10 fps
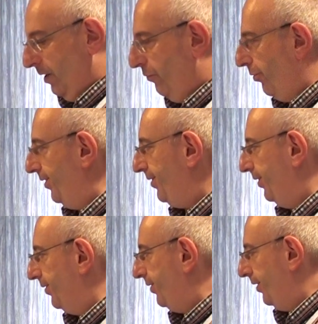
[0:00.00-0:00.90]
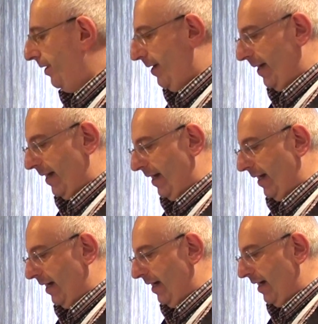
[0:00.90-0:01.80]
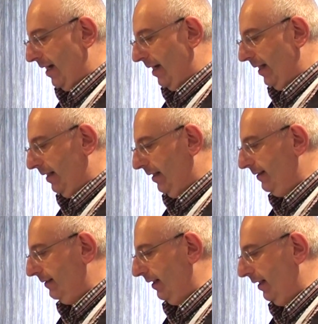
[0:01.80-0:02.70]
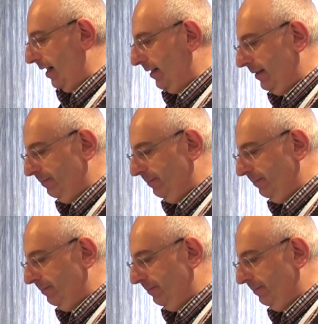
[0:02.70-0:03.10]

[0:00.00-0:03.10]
For instance, let's say like